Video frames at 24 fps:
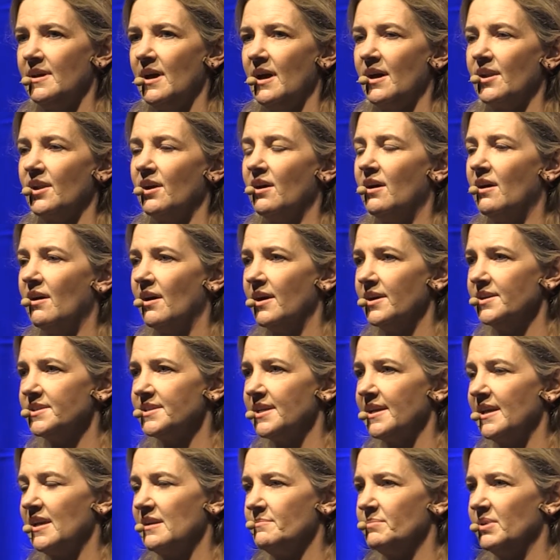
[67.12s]
on a hard
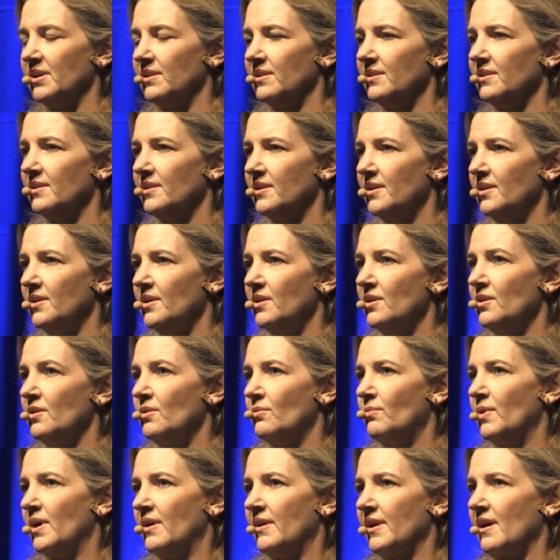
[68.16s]
table,
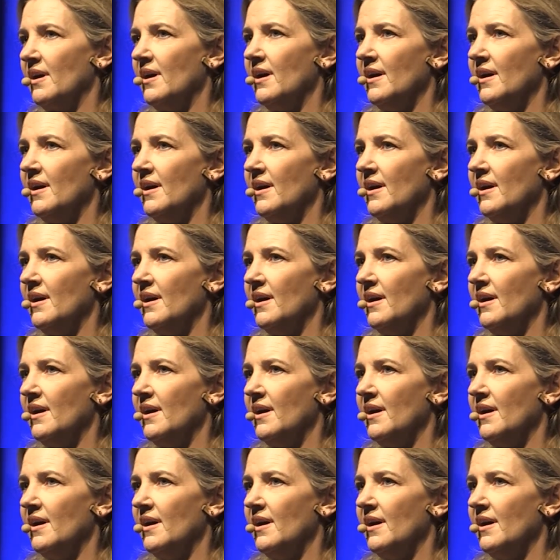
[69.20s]
wearing a